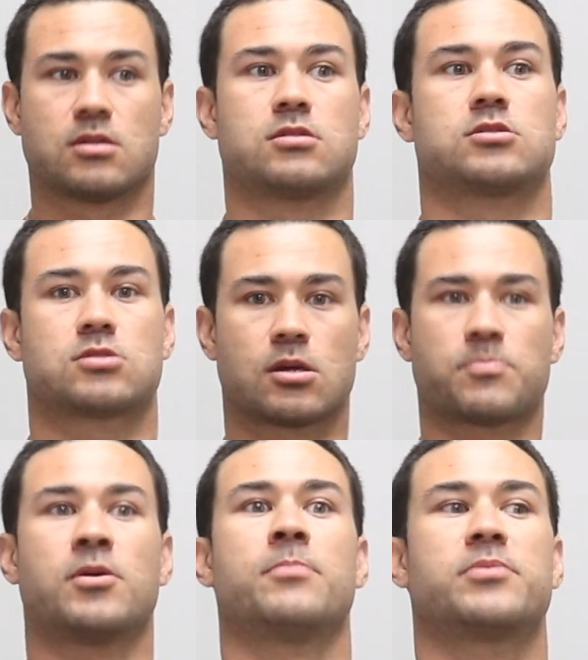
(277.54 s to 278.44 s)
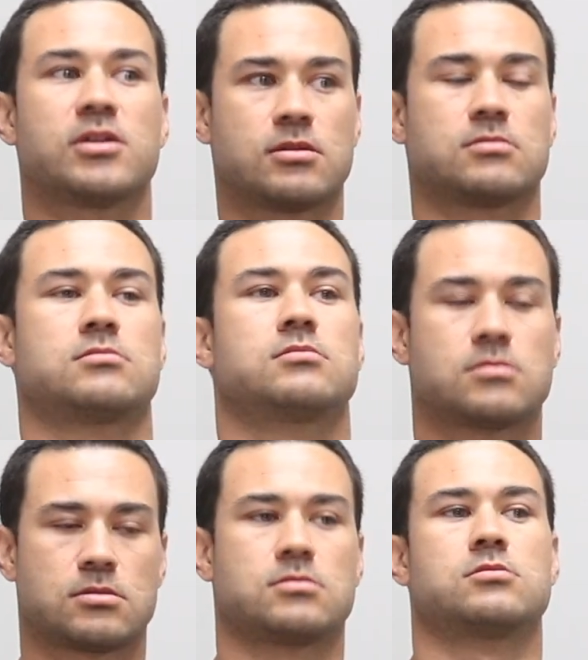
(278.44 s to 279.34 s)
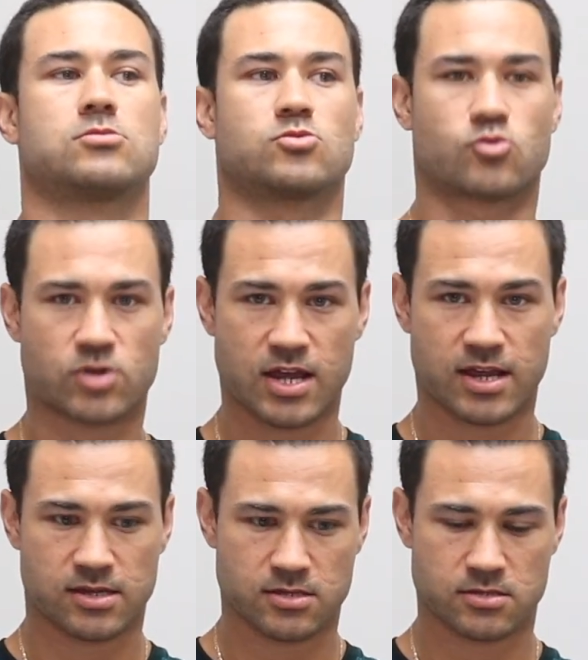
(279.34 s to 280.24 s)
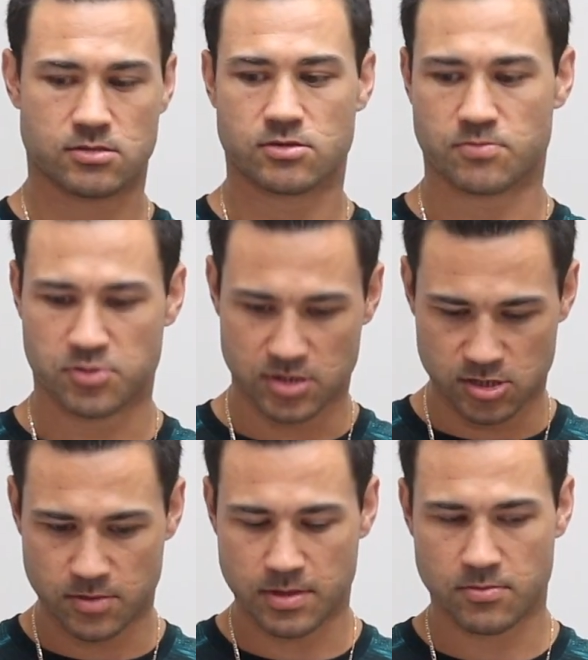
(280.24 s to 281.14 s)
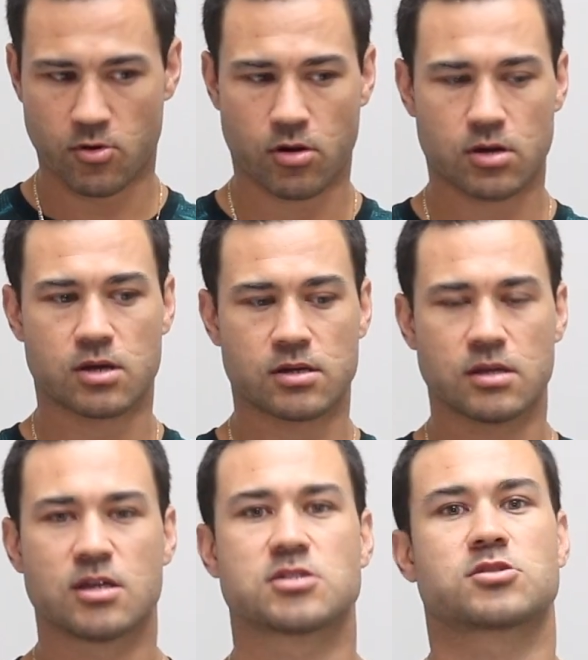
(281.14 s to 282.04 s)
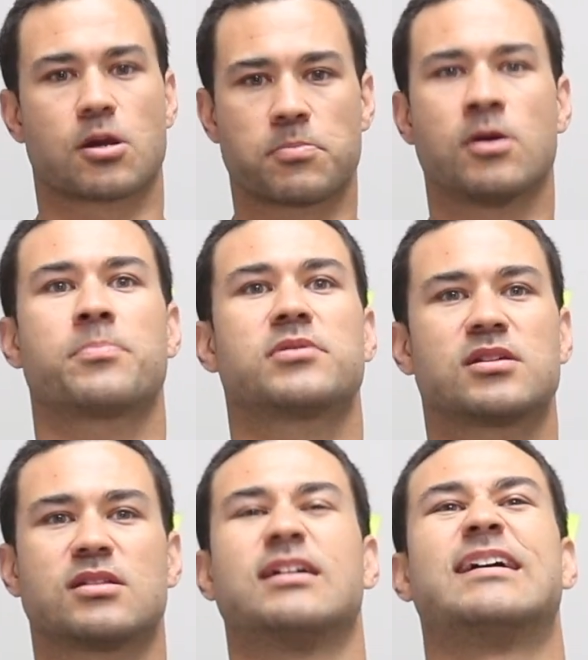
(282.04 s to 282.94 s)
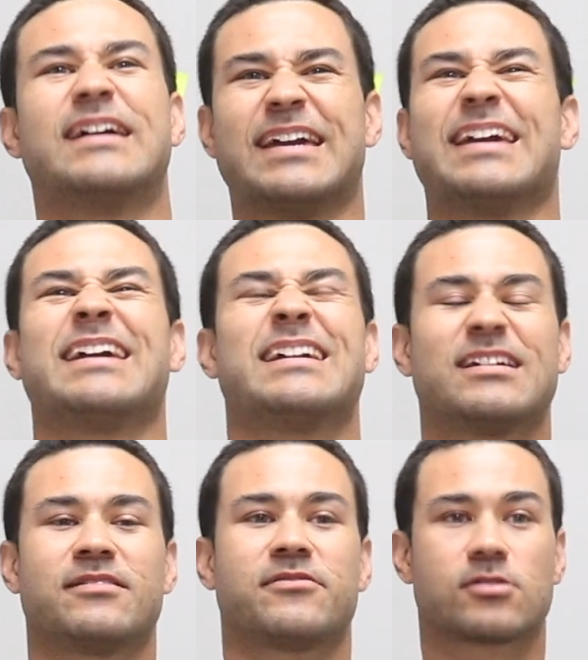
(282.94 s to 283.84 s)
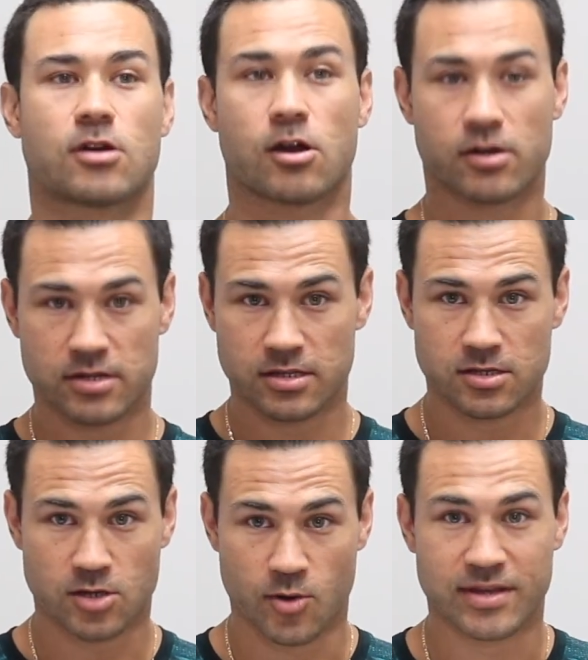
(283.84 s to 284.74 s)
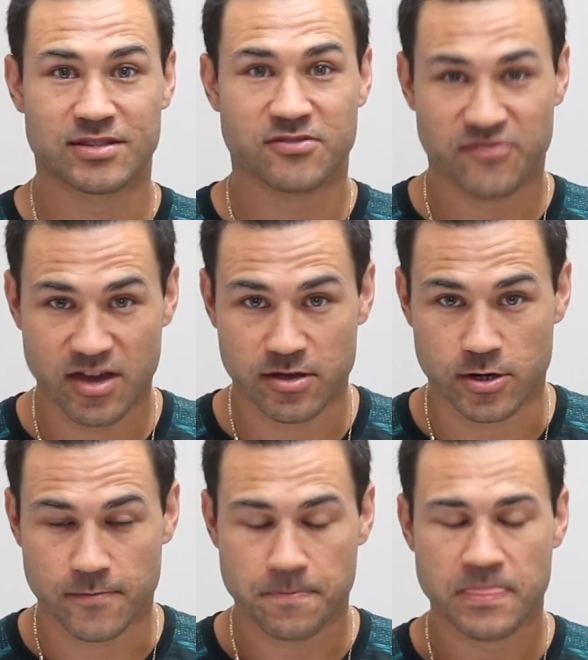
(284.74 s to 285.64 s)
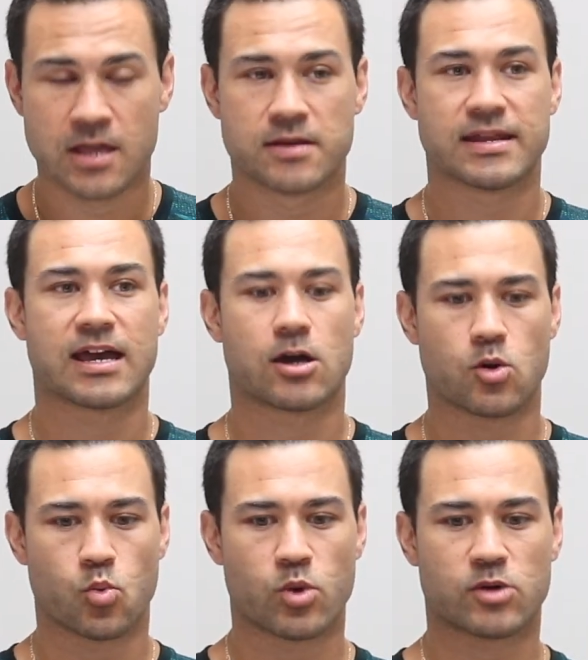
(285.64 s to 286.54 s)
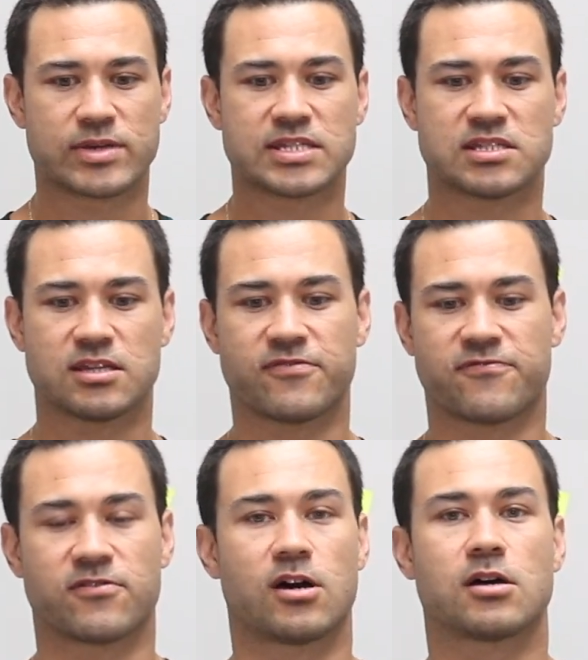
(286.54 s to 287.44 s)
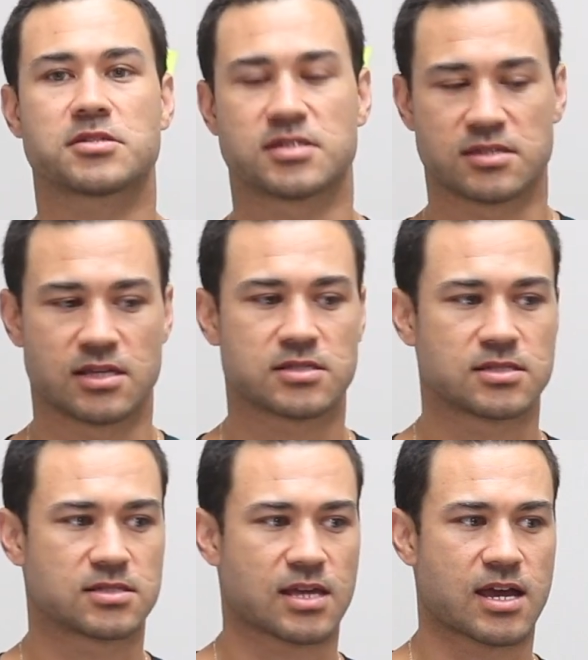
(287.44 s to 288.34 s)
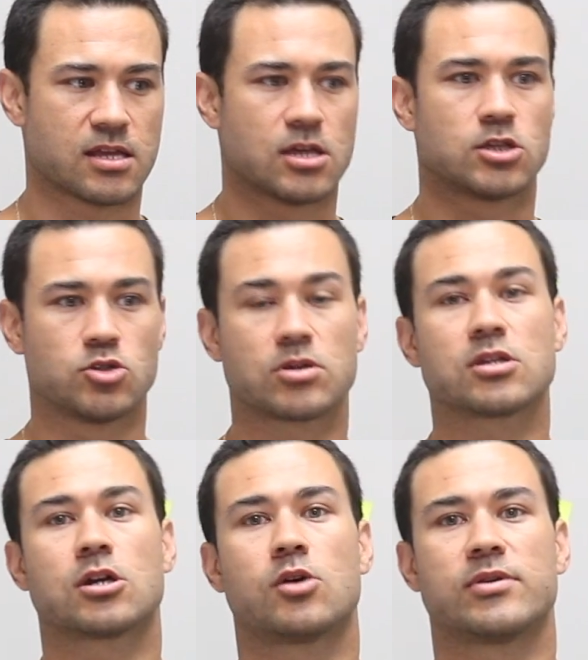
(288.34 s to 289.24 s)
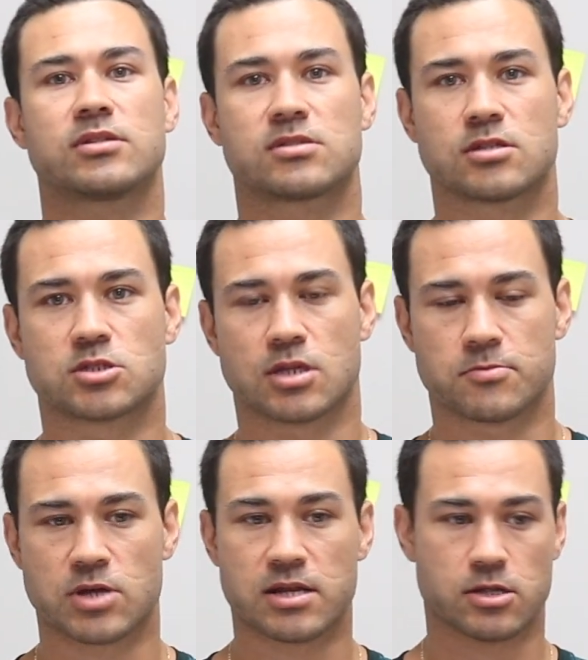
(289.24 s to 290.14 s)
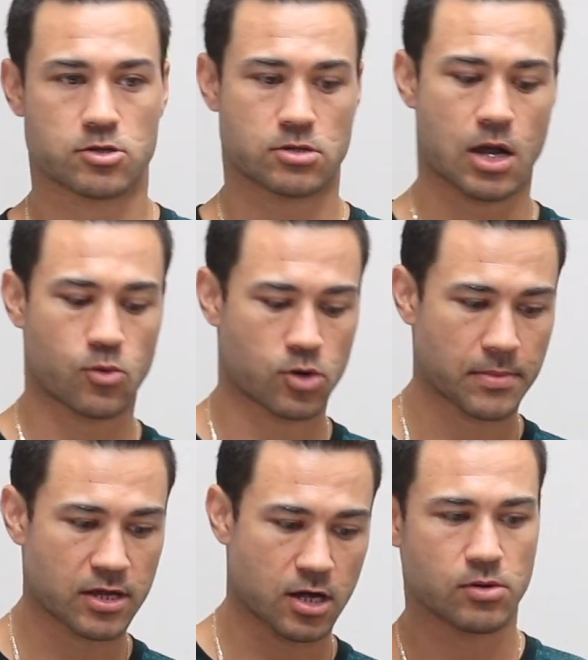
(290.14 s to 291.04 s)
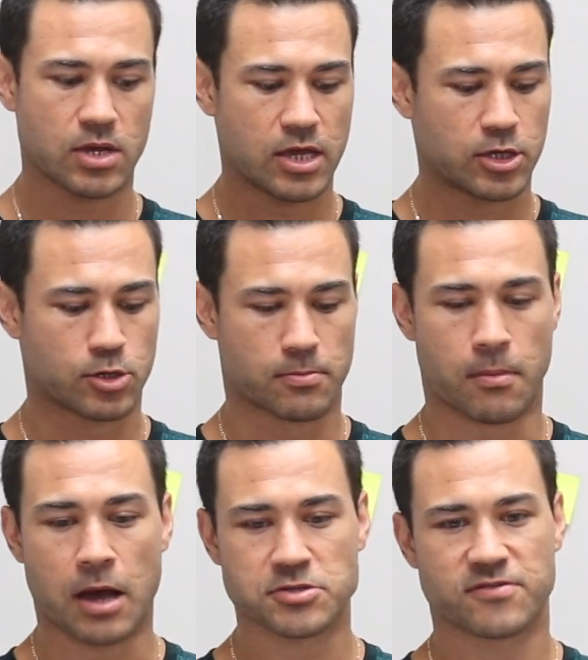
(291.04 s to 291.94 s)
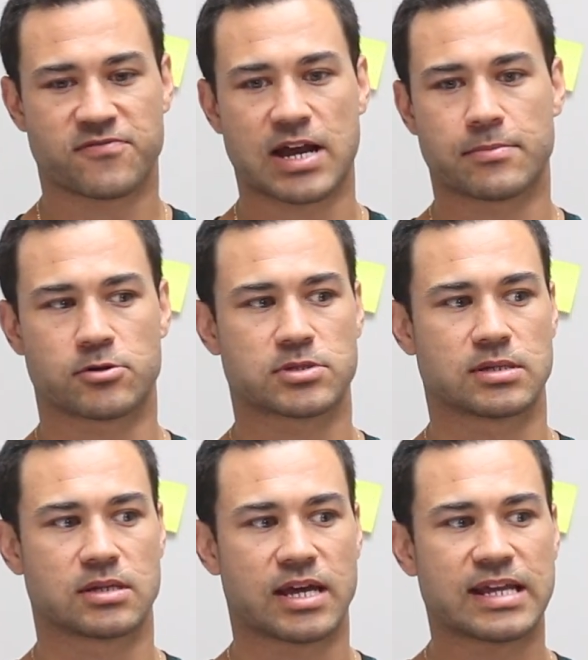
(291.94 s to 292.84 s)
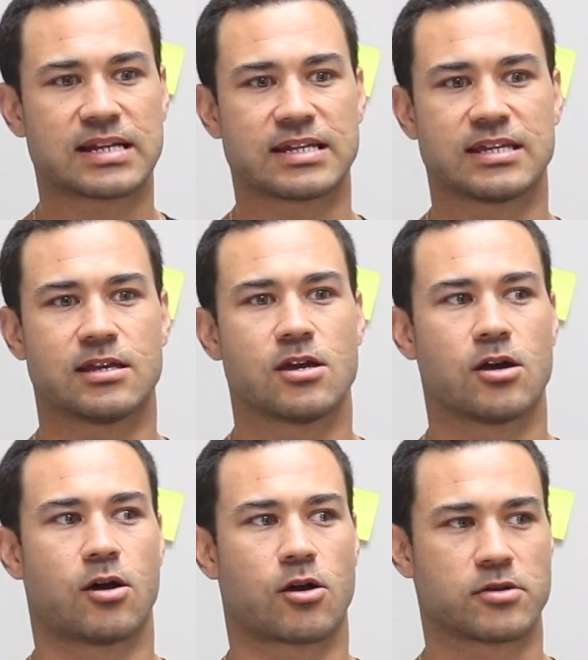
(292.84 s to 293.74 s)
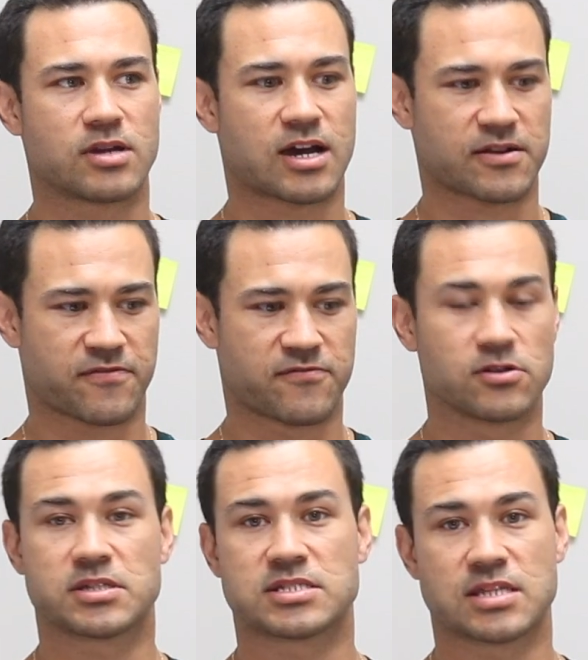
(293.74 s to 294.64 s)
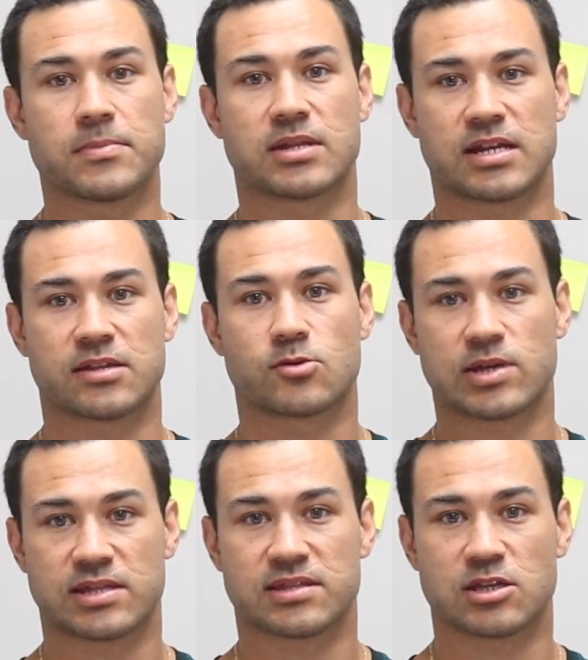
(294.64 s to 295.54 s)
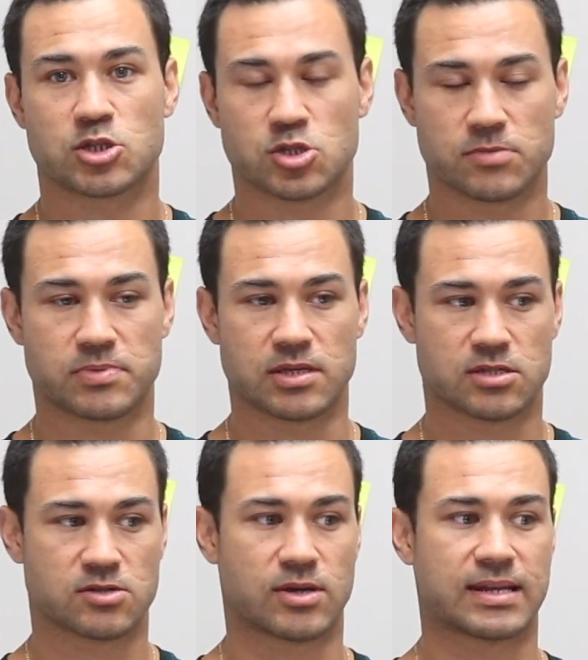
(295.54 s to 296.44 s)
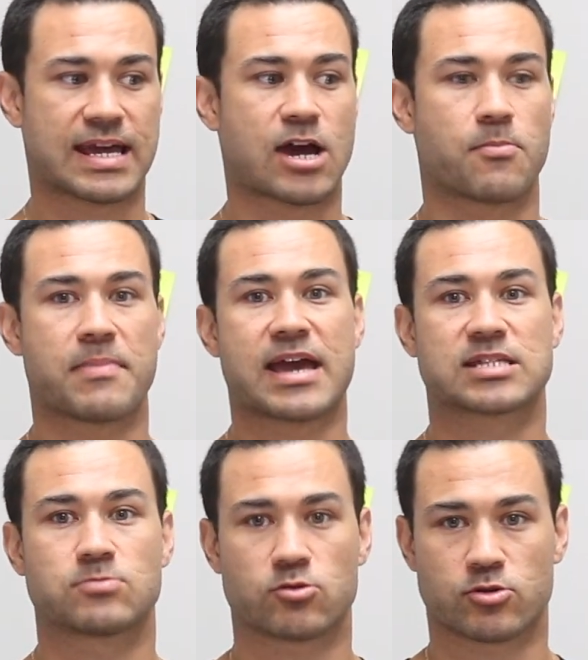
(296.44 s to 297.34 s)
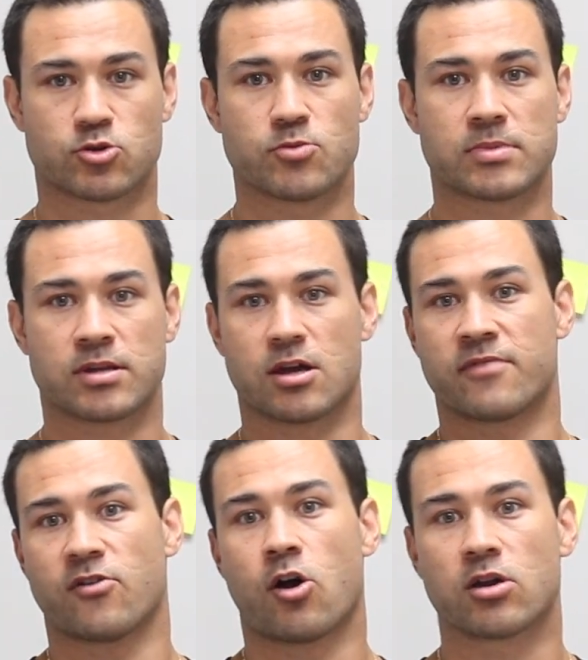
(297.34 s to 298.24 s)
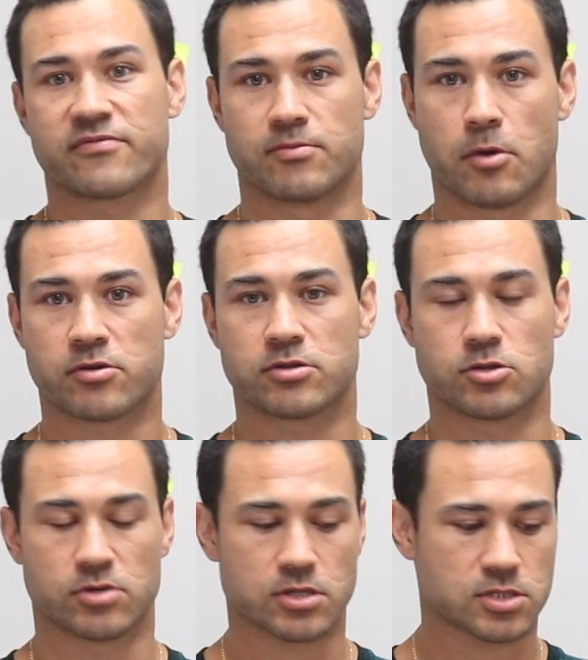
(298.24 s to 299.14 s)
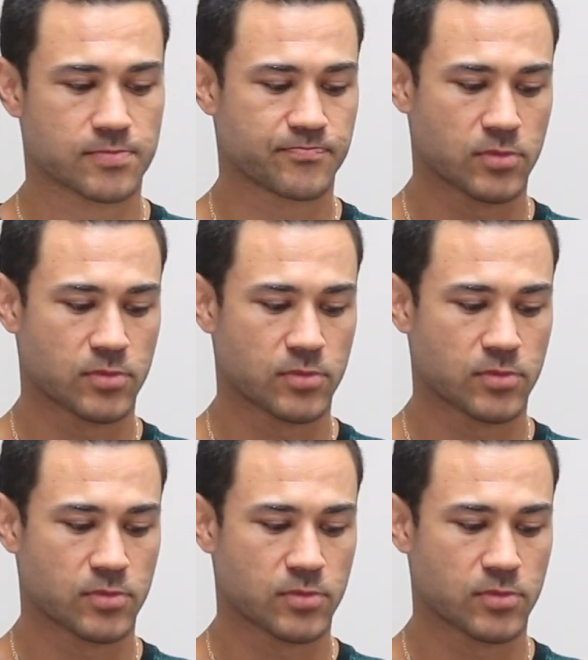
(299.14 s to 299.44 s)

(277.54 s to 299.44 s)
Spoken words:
start pumping it, rack it, put a little bit more on, start pumping it, and they're already going to failure. Now, where we see flaws in this is that you can go into the gym, granted you're not warming up, your muscle fibers likely are not fully stimulated the way that they should be to allow maximal recruitment of all of the motor units.